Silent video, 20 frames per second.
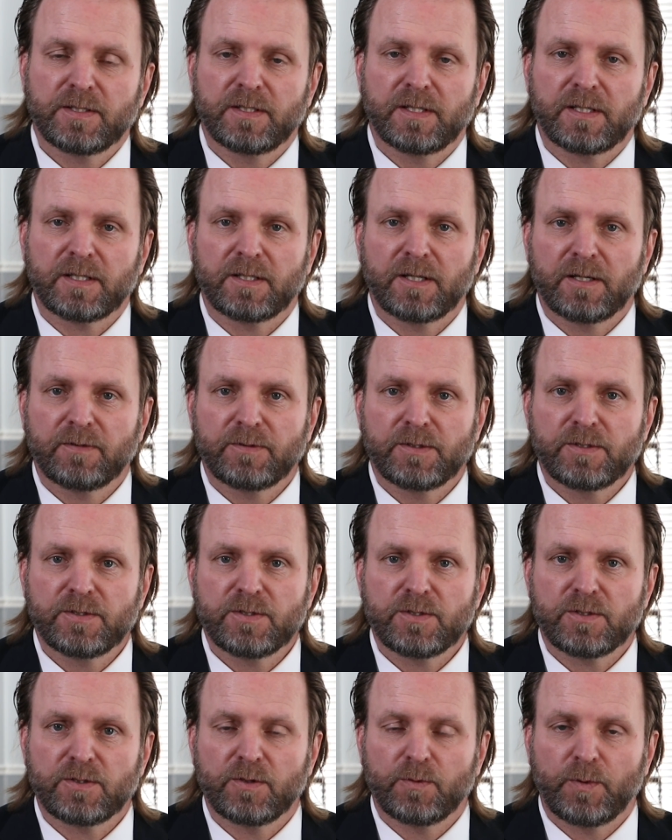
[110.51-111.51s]
that
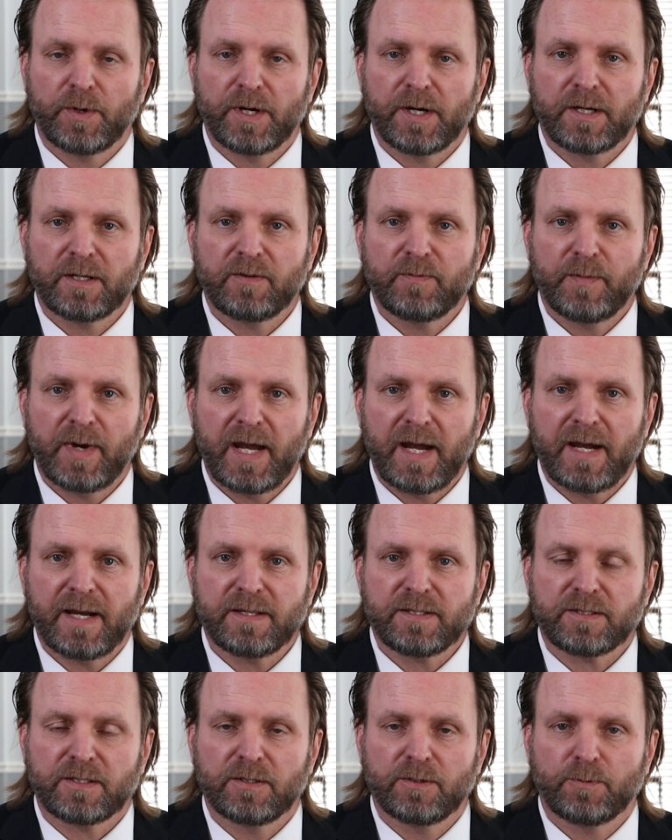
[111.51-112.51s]
governs the wearing of
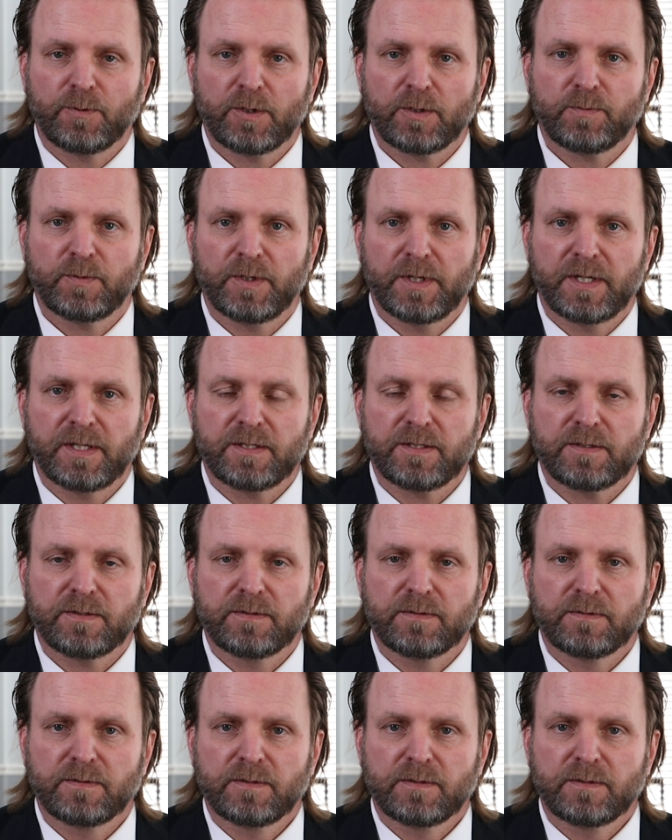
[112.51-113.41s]
masks in the workplace.